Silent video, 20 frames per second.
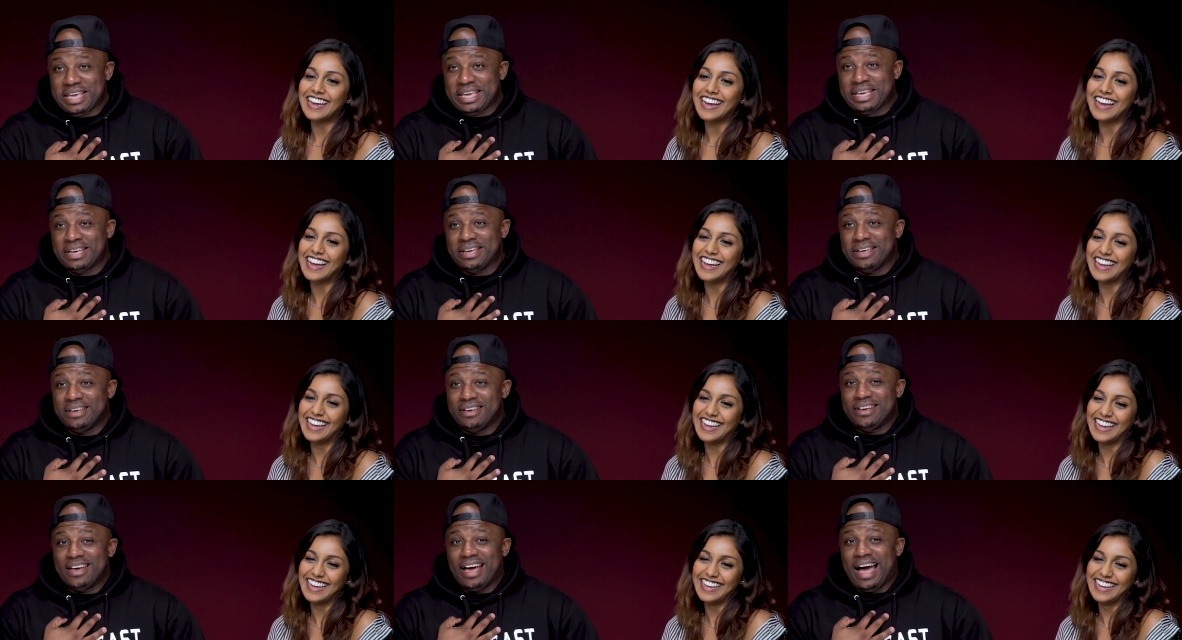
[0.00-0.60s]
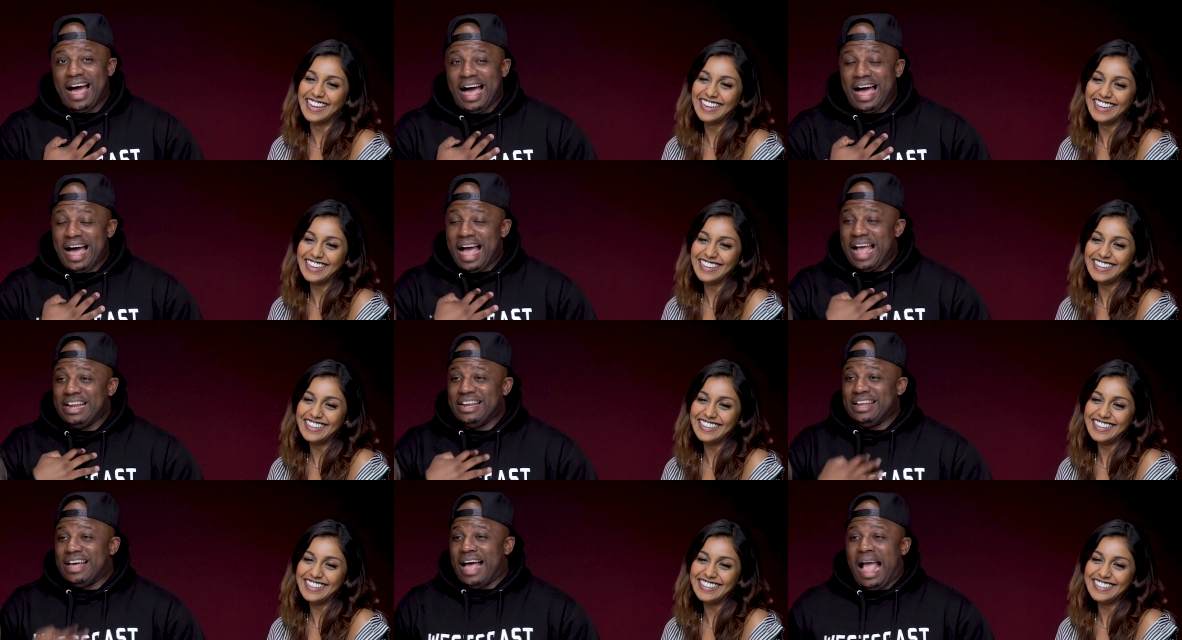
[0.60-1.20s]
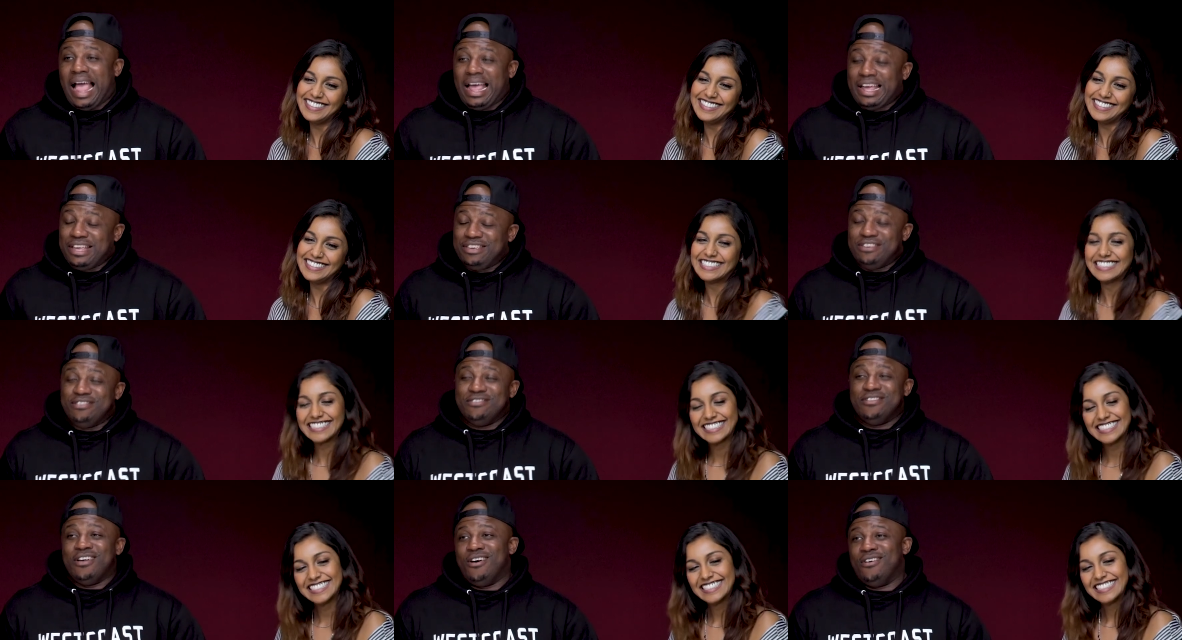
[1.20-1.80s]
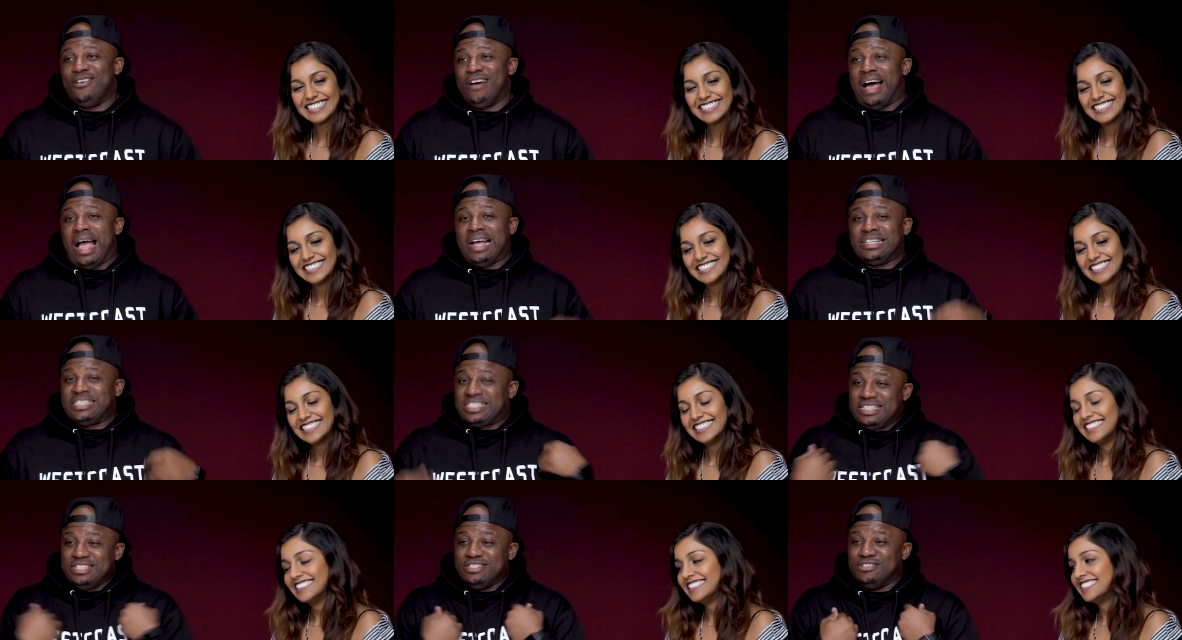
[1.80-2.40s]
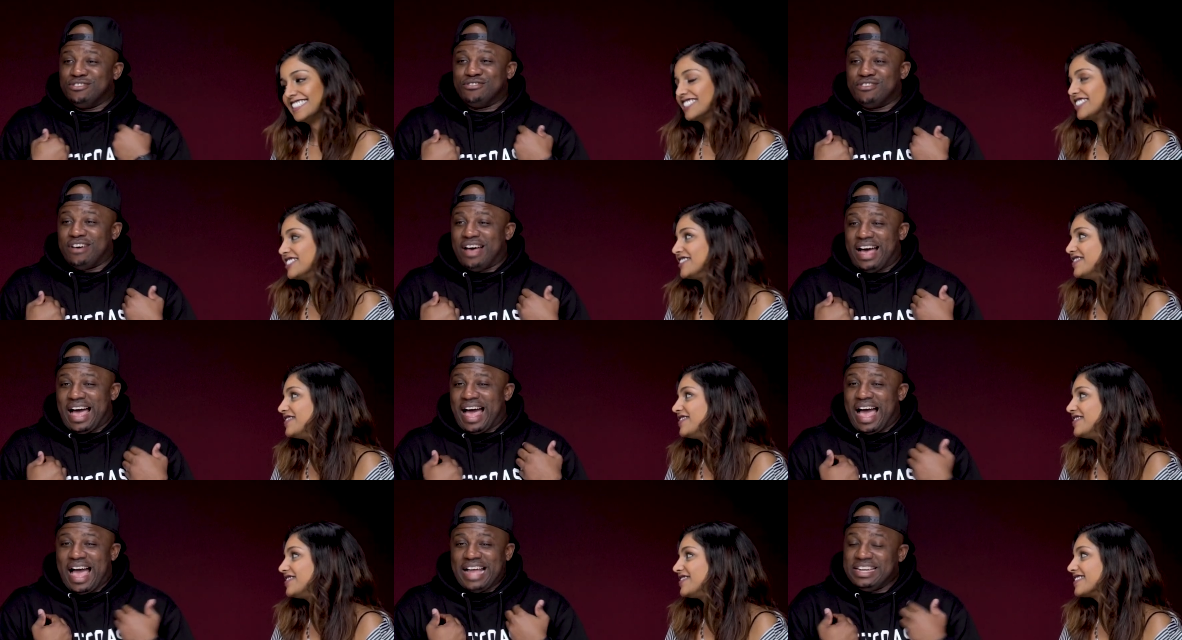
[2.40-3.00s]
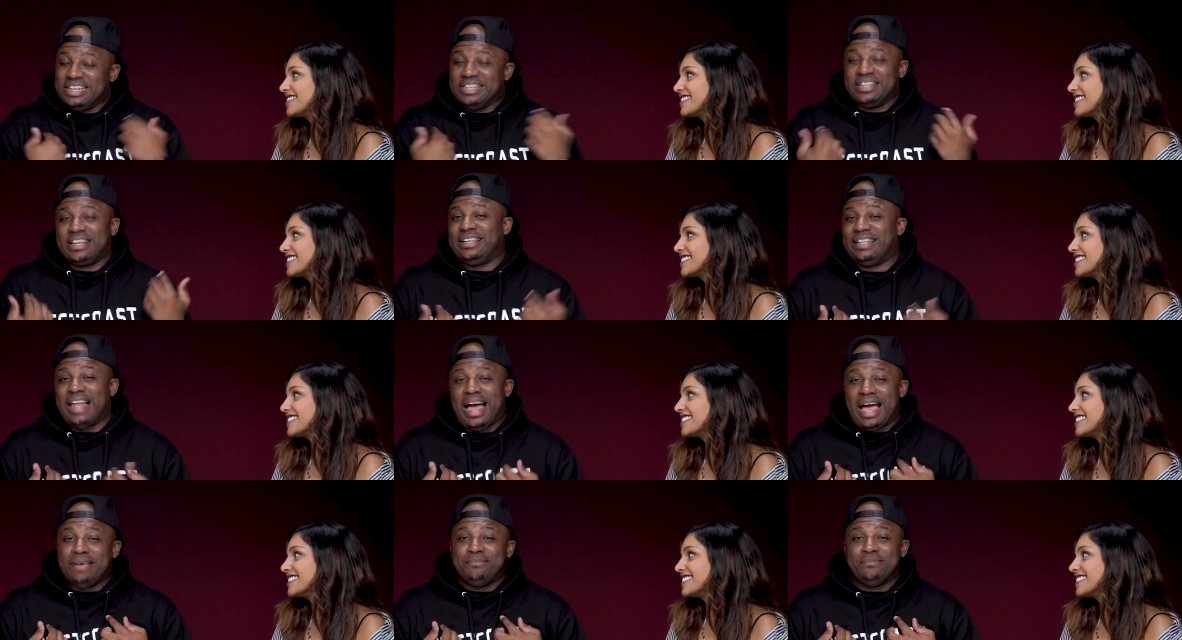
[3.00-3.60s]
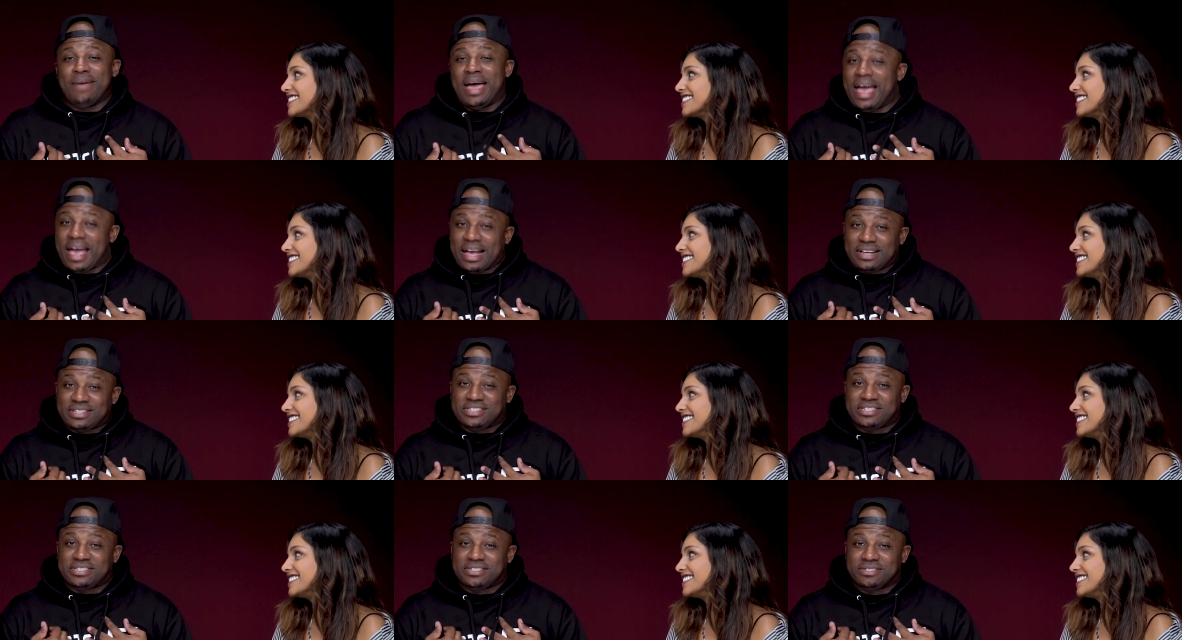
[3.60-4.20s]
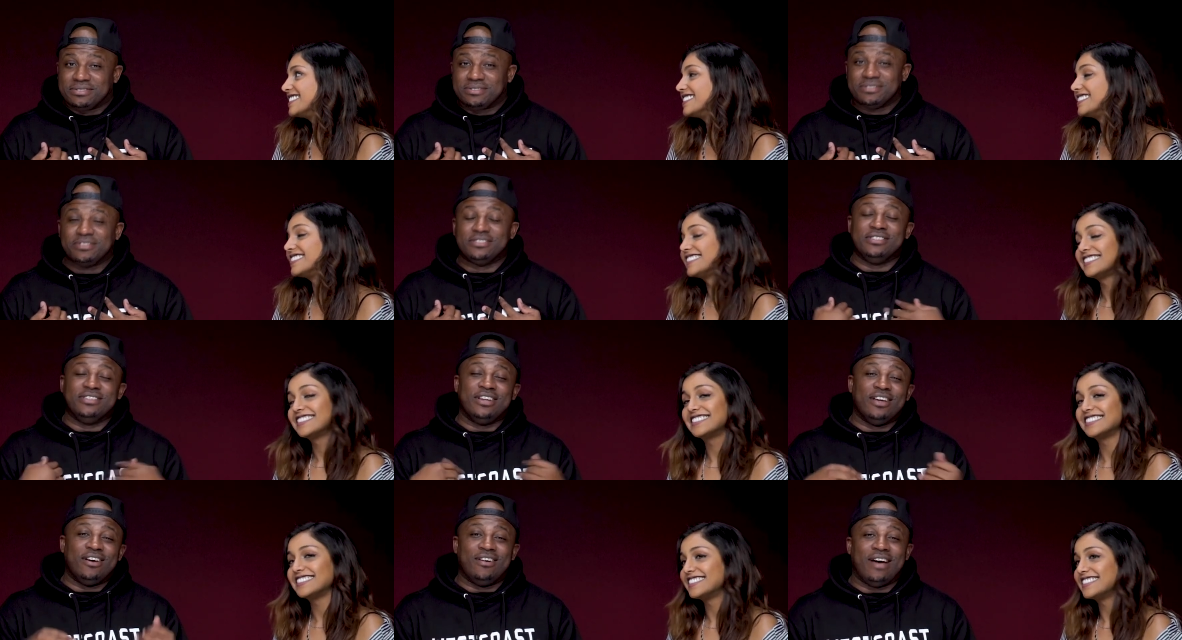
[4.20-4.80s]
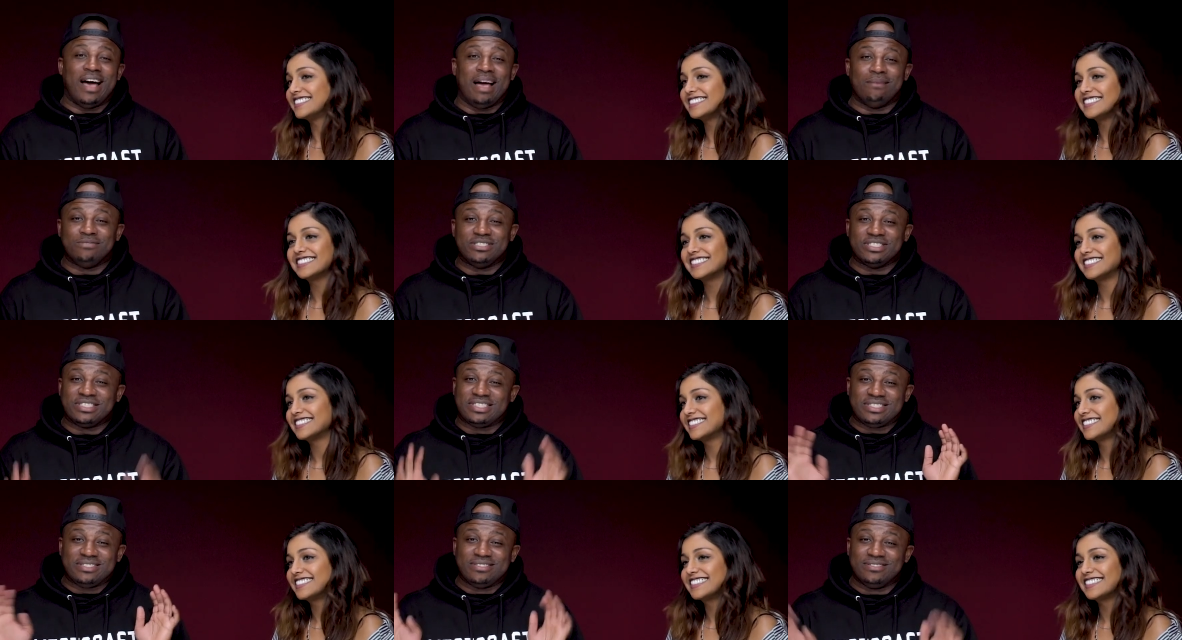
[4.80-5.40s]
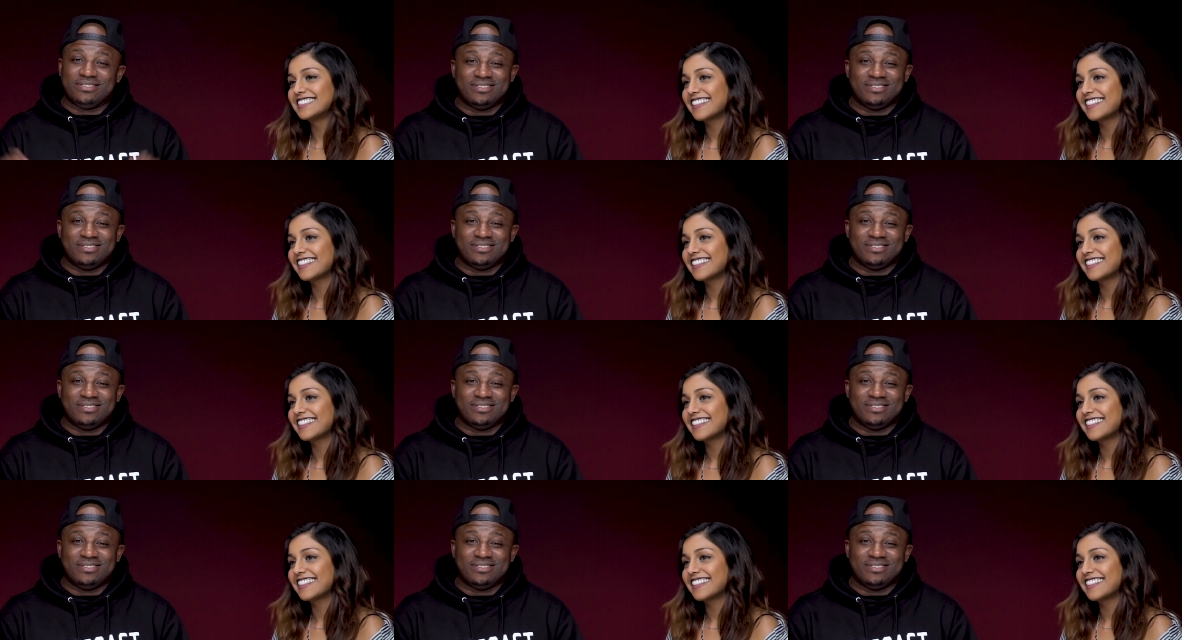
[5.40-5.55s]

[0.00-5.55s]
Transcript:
Speaker 1: I I you know I still I didn't climax. you know, I'm just